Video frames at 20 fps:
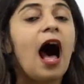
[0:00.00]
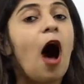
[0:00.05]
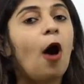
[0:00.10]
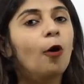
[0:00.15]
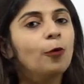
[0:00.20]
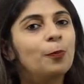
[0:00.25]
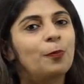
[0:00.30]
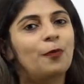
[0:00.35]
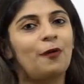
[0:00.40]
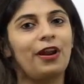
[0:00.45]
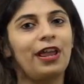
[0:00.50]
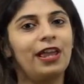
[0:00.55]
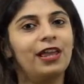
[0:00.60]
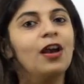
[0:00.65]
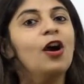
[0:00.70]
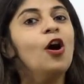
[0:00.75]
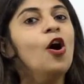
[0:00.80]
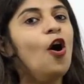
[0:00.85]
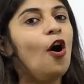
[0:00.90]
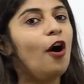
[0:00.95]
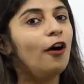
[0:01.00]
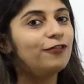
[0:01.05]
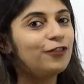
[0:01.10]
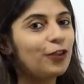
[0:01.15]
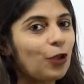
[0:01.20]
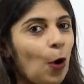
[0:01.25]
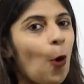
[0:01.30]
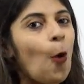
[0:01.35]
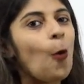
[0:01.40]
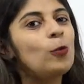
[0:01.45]
outbreak of
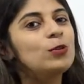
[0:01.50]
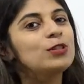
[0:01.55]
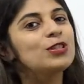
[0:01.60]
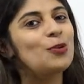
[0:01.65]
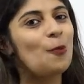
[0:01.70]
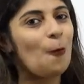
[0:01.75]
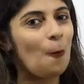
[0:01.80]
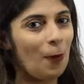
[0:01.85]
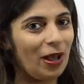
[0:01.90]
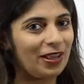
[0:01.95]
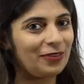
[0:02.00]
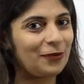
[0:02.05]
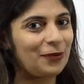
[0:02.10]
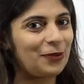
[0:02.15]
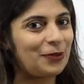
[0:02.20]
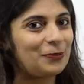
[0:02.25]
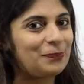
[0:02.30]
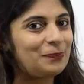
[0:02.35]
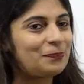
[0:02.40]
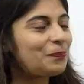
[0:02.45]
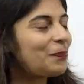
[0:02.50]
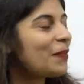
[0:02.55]
the cold weather.